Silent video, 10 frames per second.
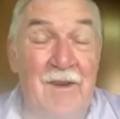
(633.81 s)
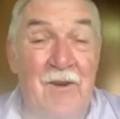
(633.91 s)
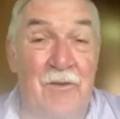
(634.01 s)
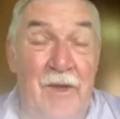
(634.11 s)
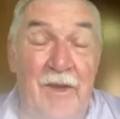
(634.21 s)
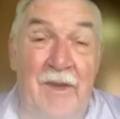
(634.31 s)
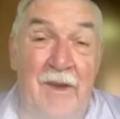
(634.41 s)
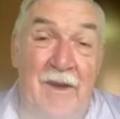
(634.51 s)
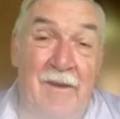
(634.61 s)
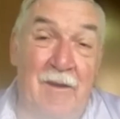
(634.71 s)
or
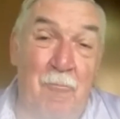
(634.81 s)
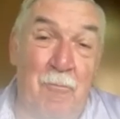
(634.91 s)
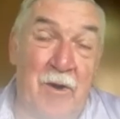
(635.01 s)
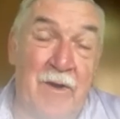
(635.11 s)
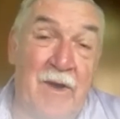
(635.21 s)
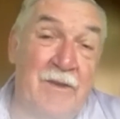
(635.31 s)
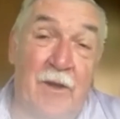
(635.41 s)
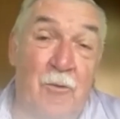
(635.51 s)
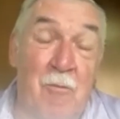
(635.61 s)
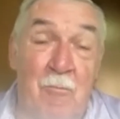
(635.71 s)
the Maryann
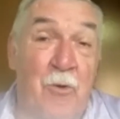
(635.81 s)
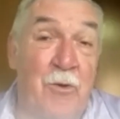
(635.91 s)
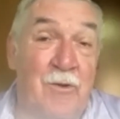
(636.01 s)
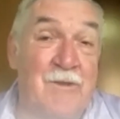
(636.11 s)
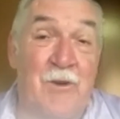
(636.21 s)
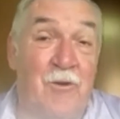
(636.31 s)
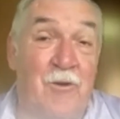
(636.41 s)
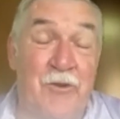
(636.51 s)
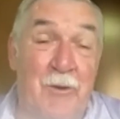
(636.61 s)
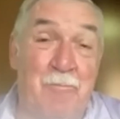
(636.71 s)
Keller Memorial
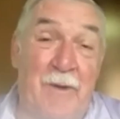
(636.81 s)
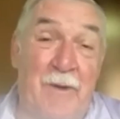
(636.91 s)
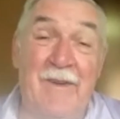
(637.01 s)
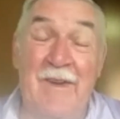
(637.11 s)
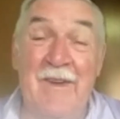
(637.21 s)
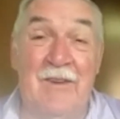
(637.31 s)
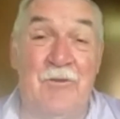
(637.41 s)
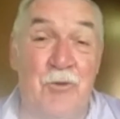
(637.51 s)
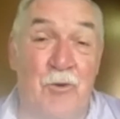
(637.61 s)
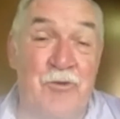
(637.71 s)
Scholarship at
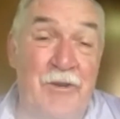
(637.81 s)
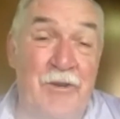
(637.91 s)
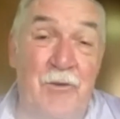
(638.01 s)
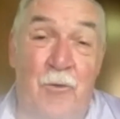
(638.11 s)
Georgian,